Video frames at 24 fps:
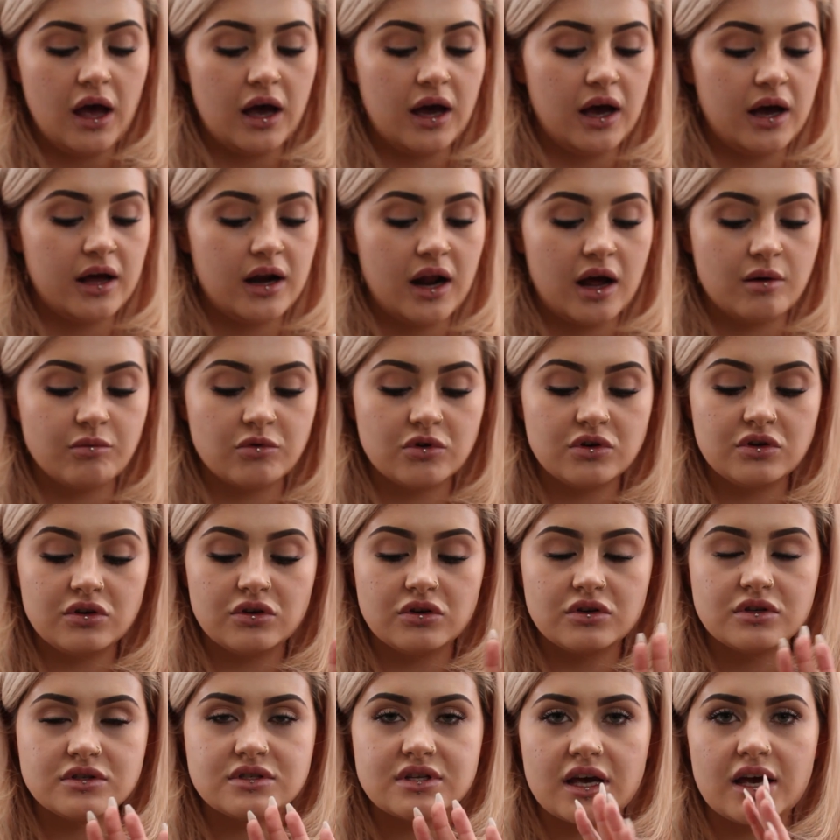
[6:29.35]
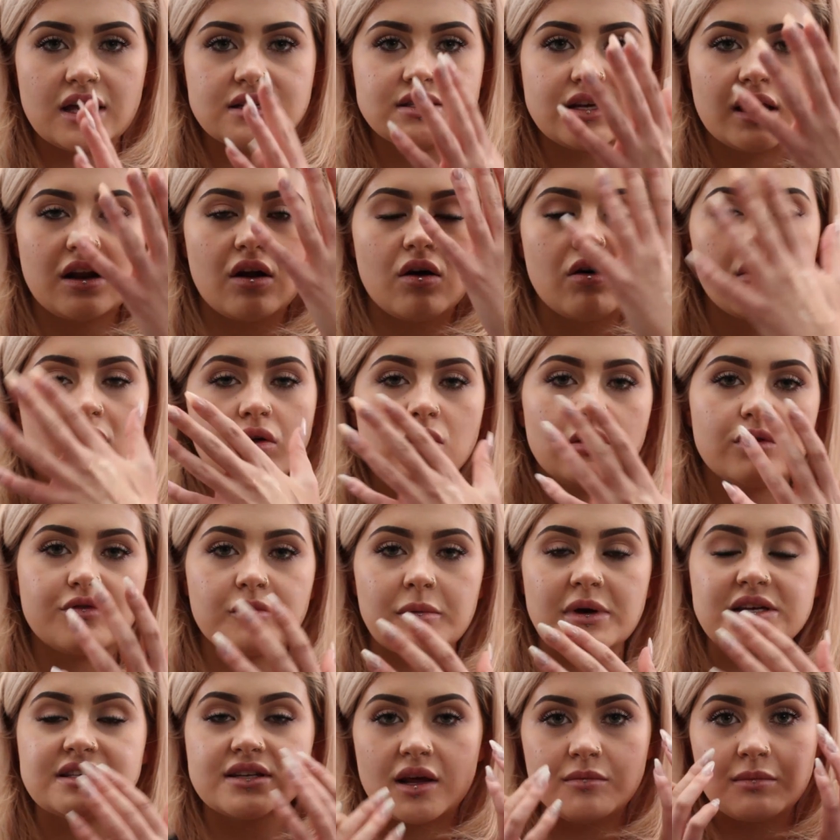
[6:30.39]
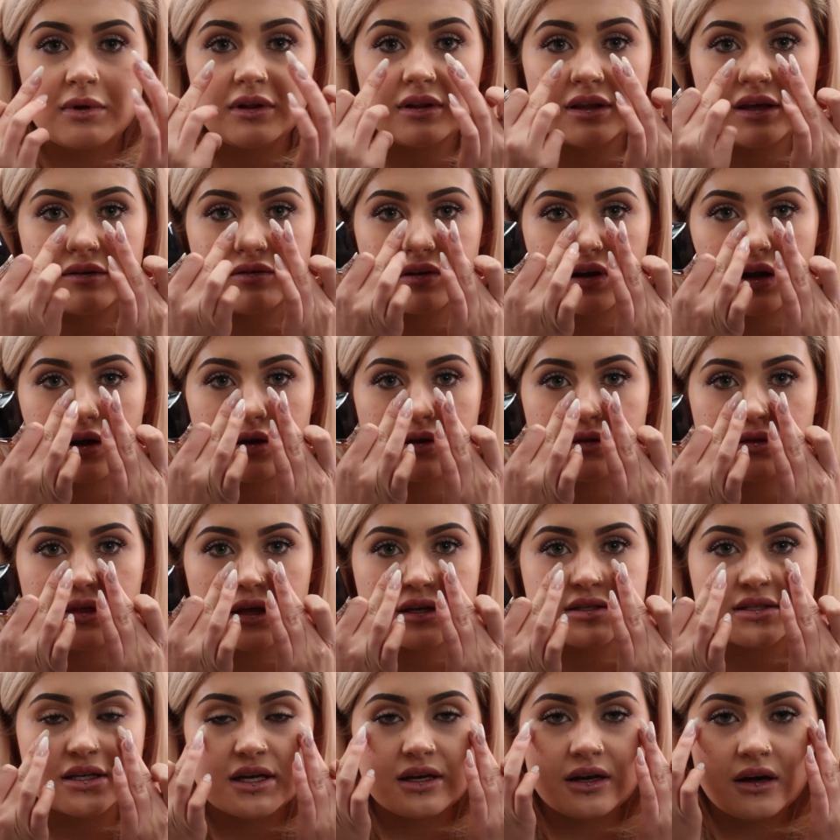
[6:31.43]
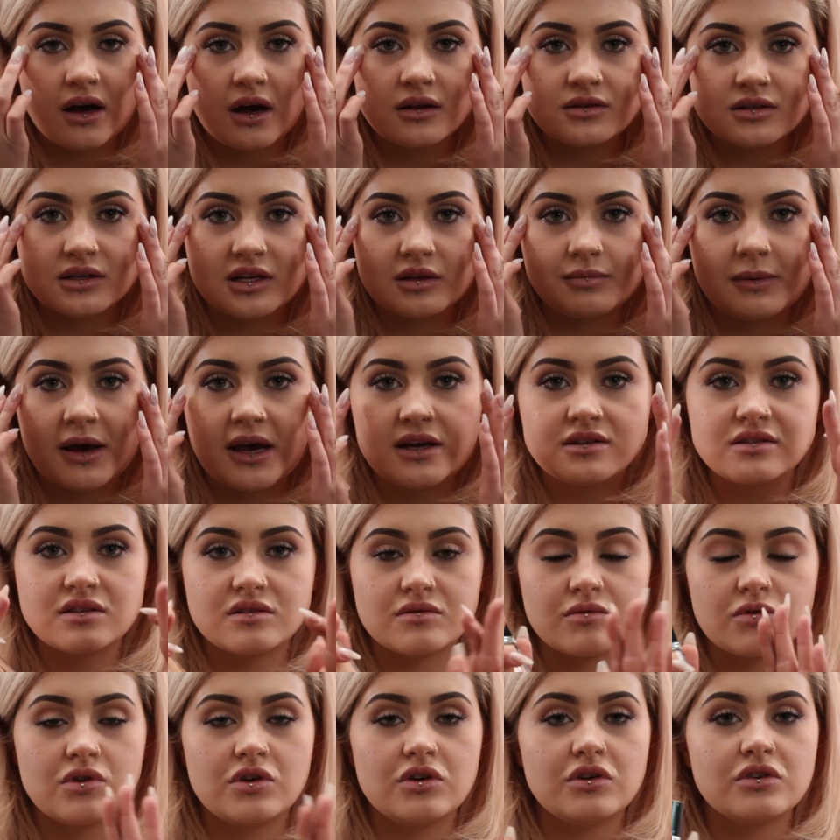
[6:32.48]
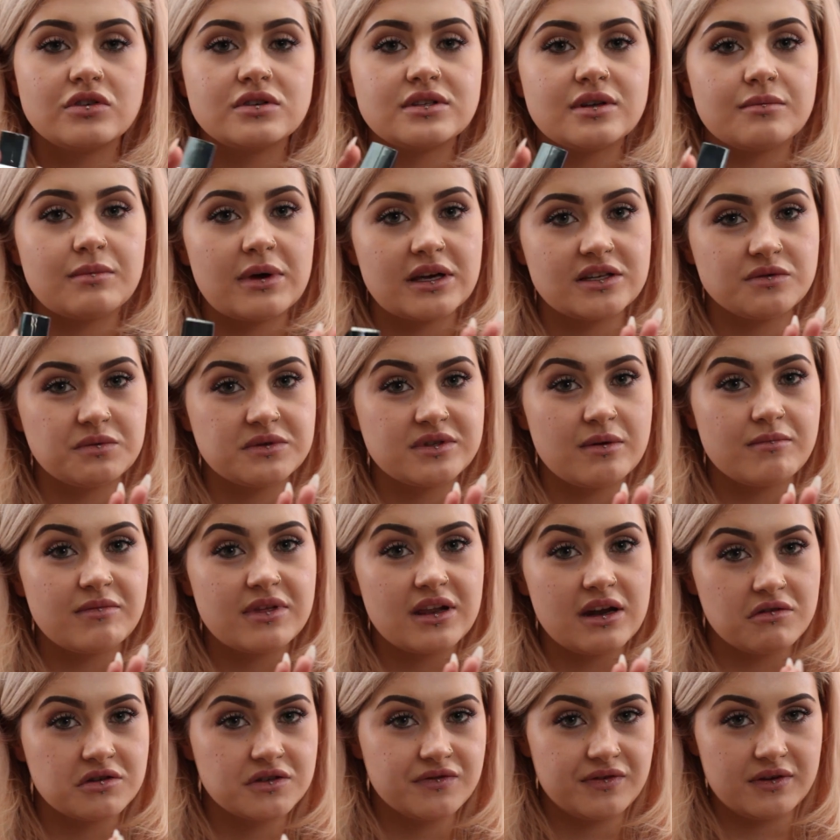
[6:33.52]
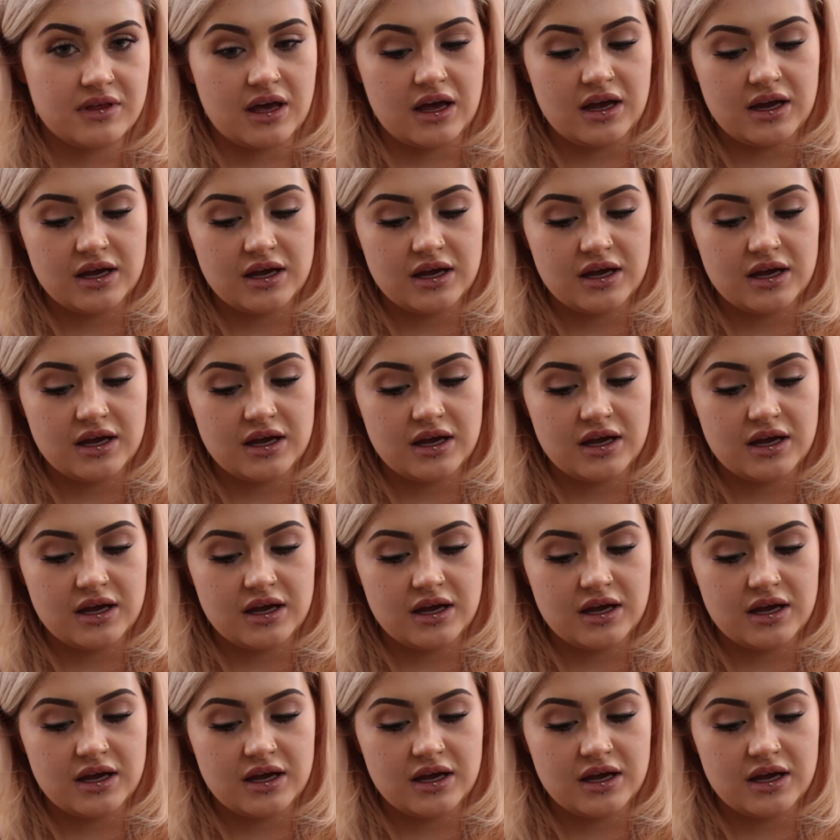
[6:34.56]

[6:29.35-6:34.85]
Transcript: And I'm going to use this kind of all over my skin but leaving out this area underneath my eyes because I'm going to use it mixed with something else for that